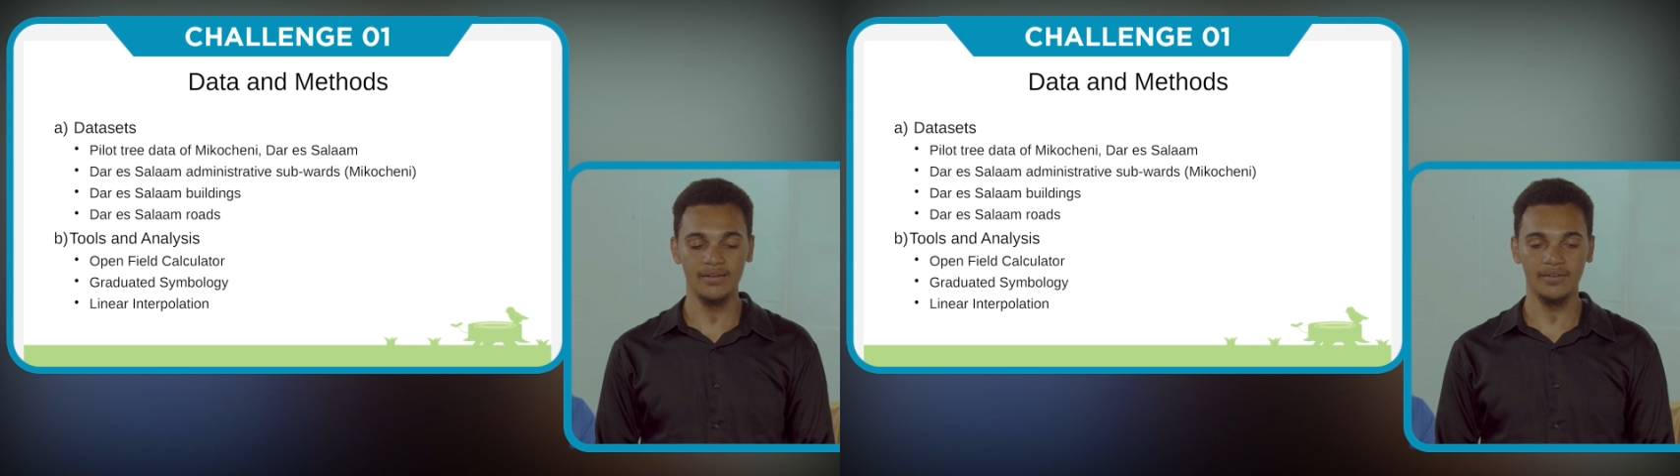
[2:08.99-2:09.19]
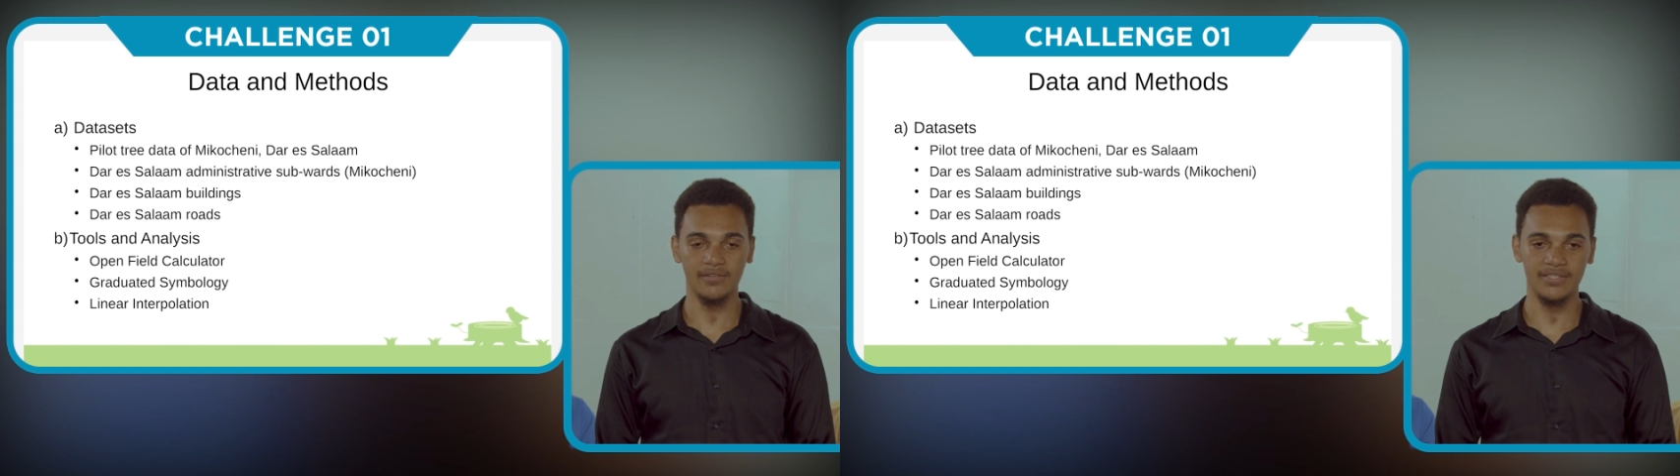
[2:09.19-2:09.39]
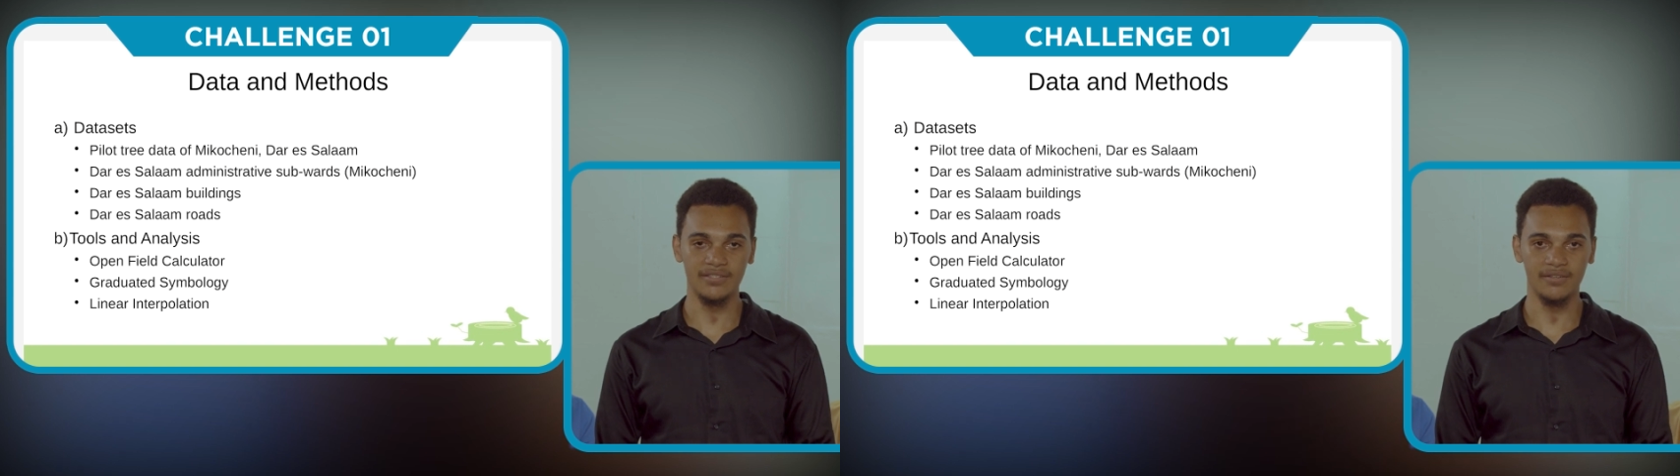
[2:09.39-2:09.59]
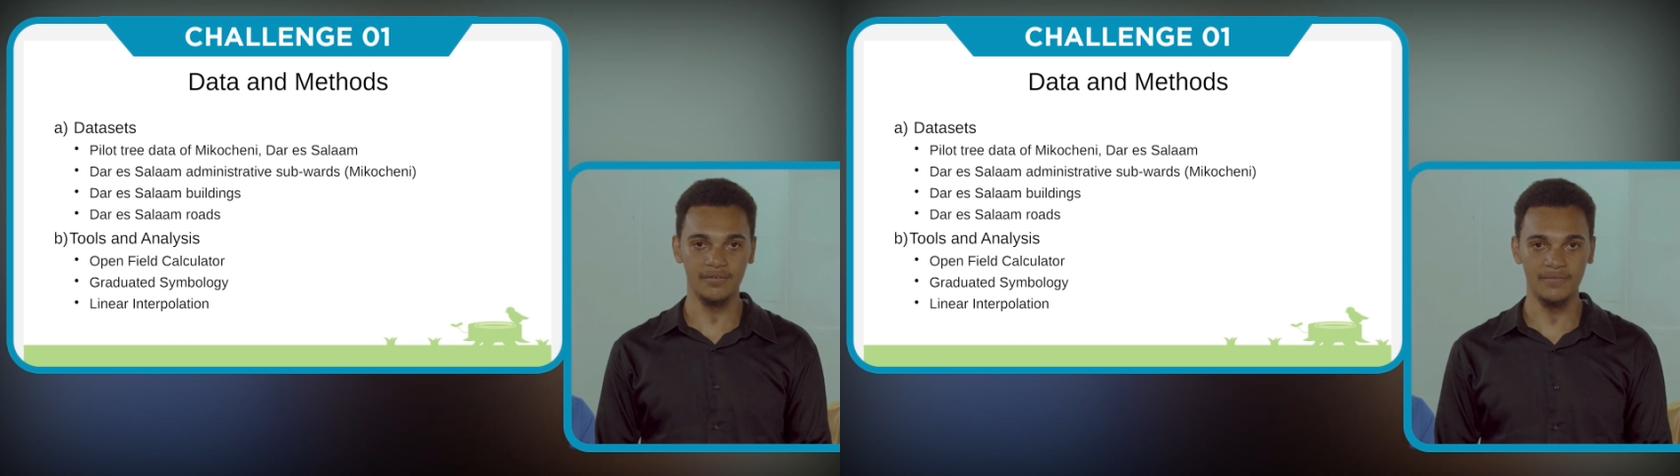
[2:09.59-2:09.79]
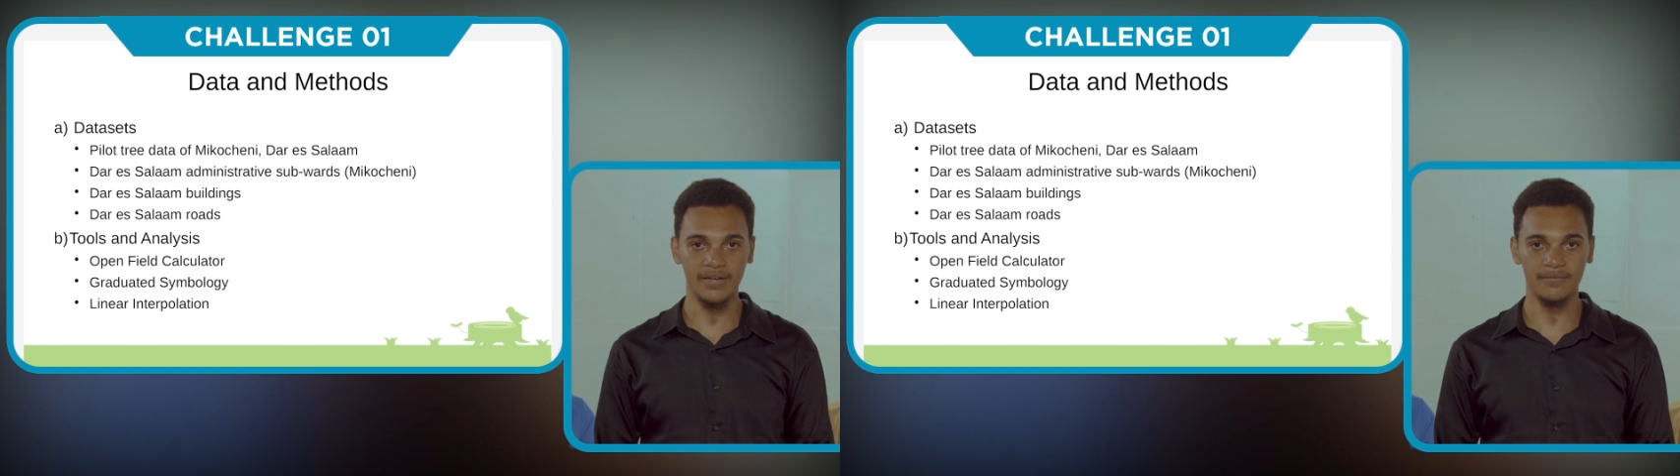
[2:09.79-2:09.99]
consisting
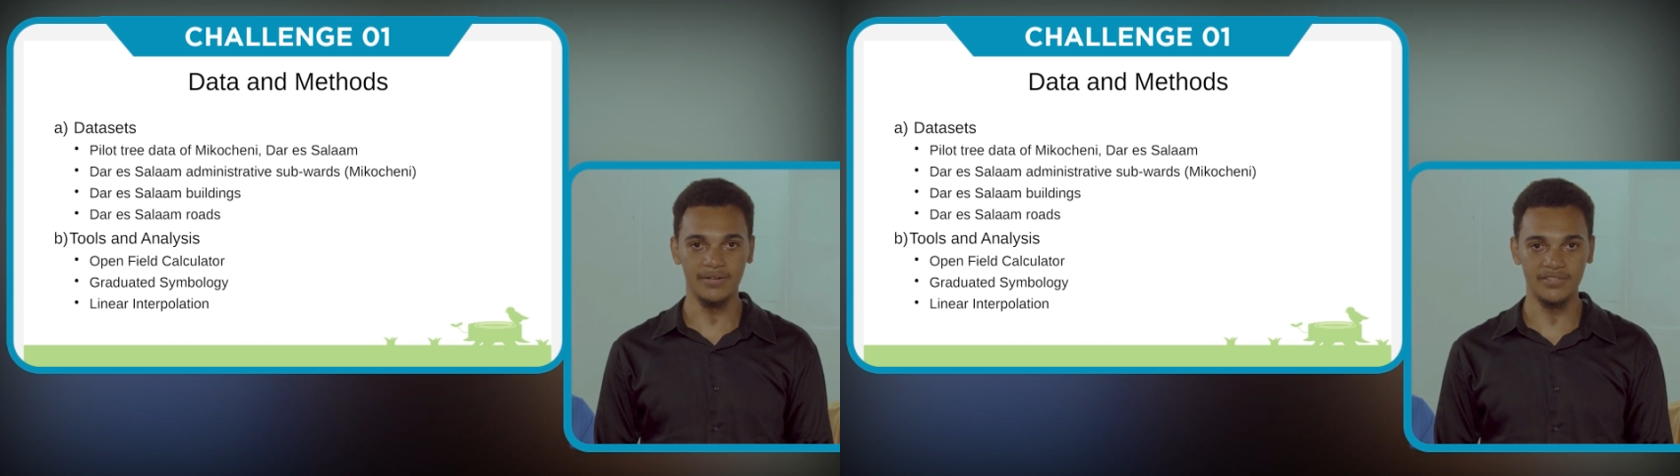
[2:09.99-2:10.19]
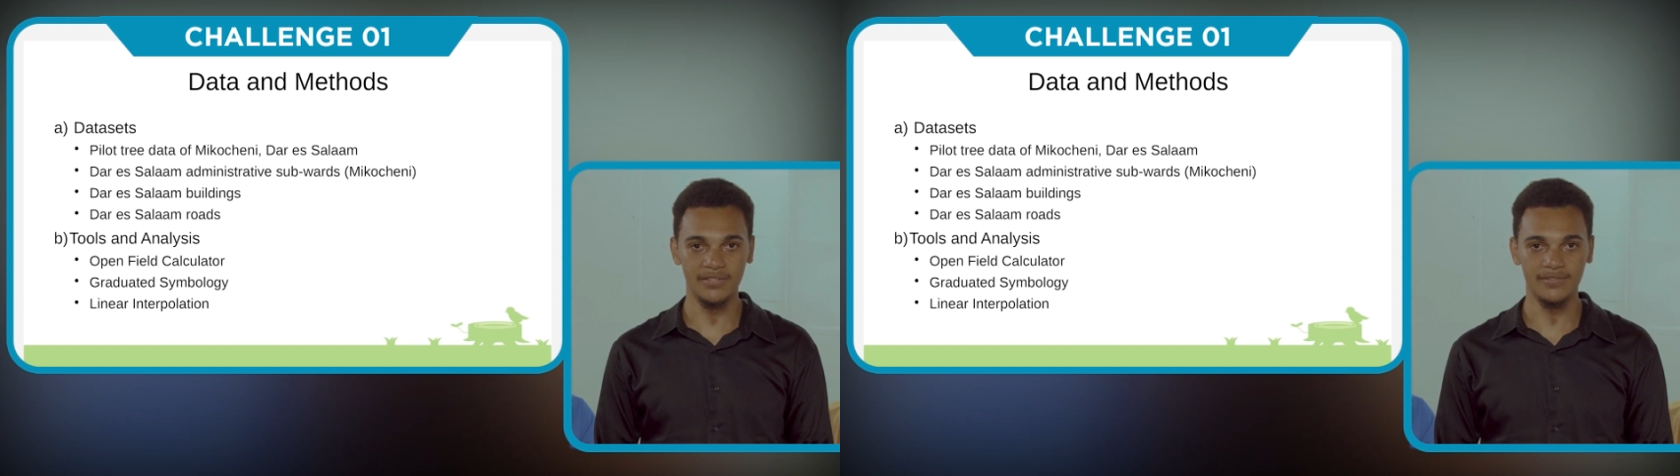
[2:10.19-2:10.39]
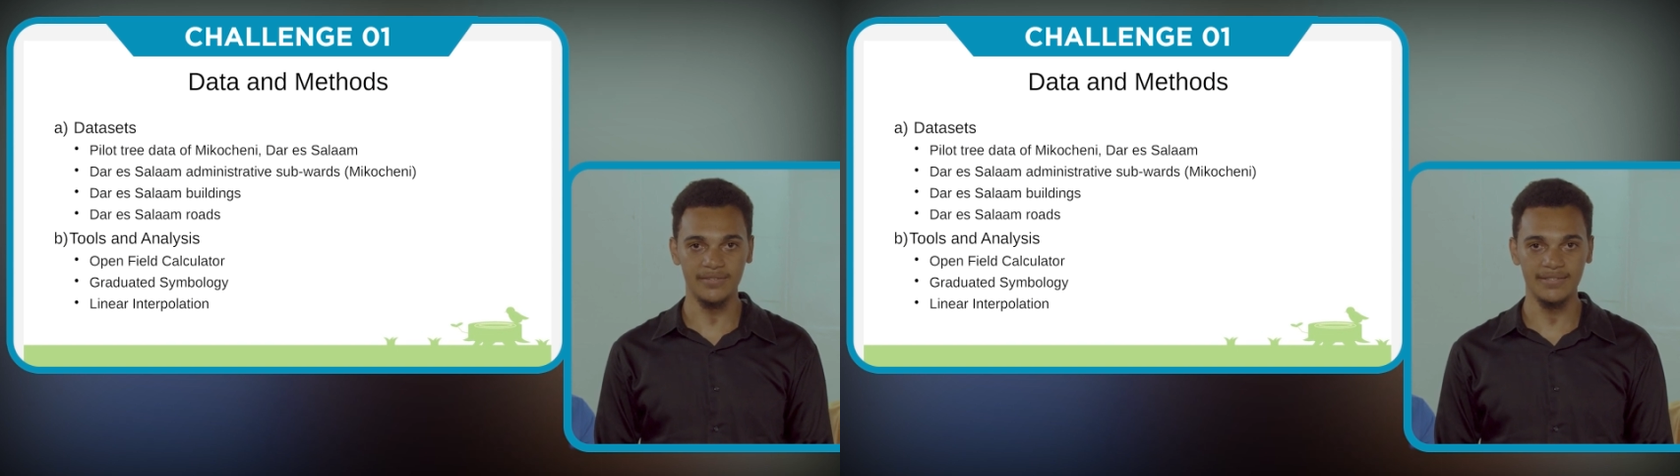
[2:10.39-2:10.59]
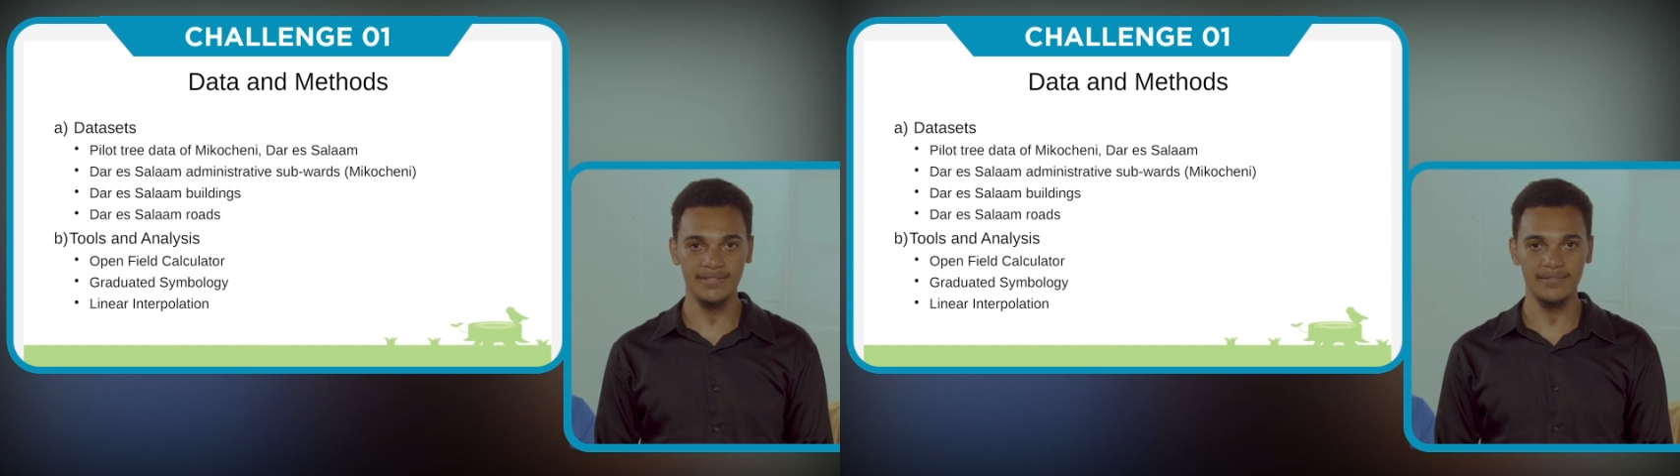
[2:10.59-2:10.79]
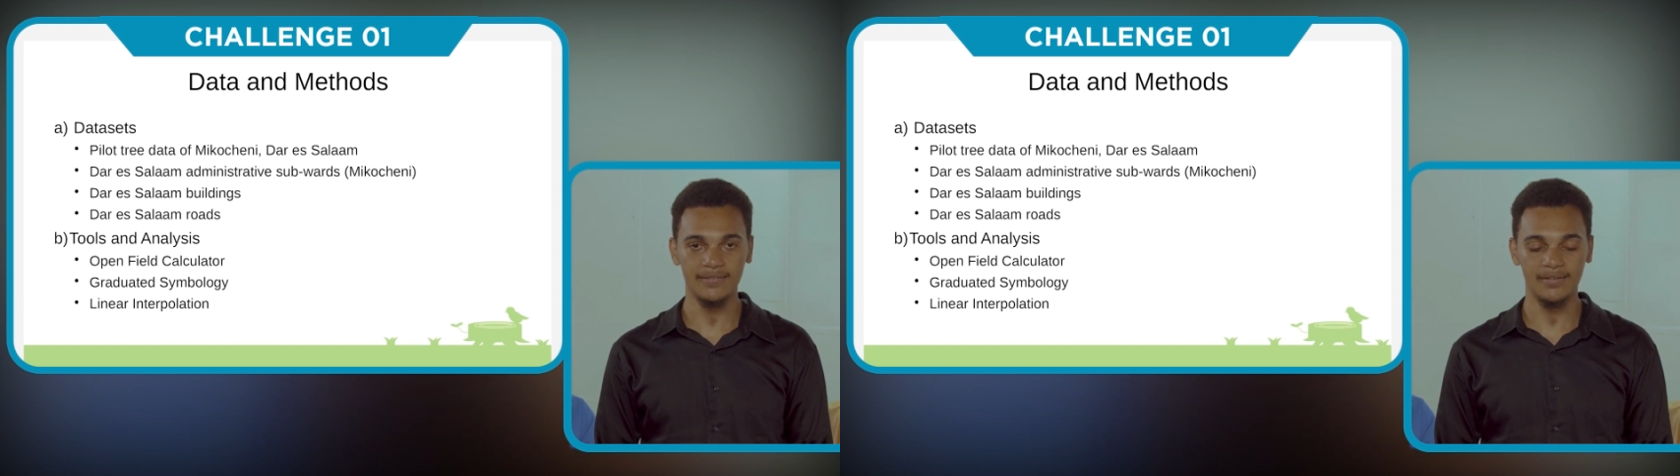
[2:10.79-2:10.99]
of 500
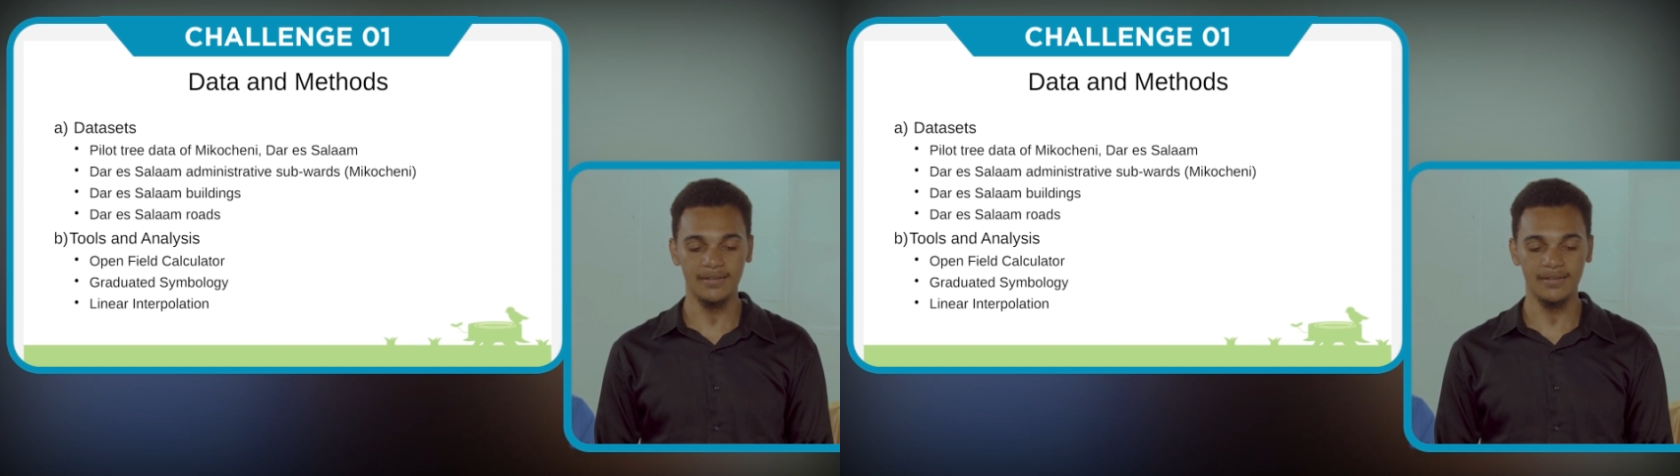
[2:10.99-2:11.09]
trees.